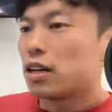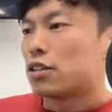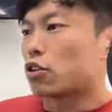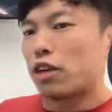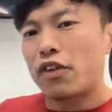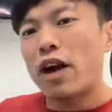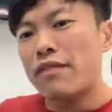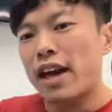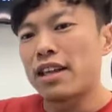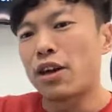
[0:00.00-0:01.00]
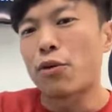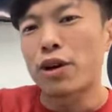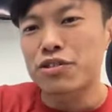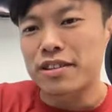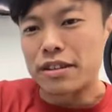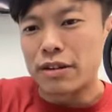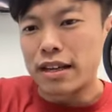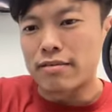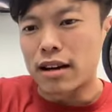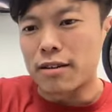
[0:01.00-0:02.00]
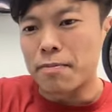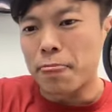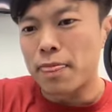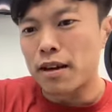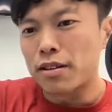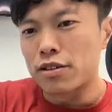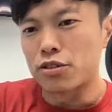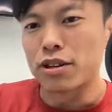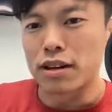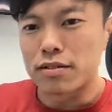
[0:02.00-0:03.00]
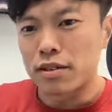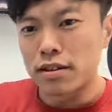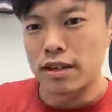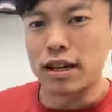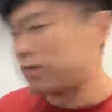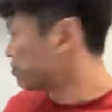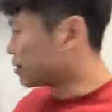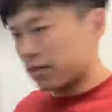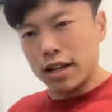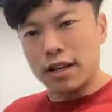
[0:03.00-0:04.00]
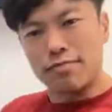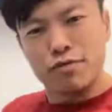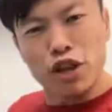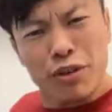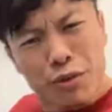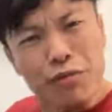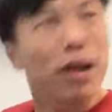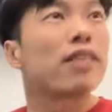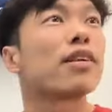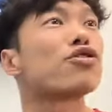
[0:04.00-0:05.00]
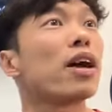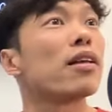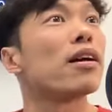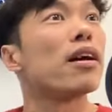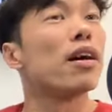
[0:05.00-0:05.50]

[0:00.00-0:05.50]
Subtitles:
So if you have any question, you can do the chat room, right? Is that chat?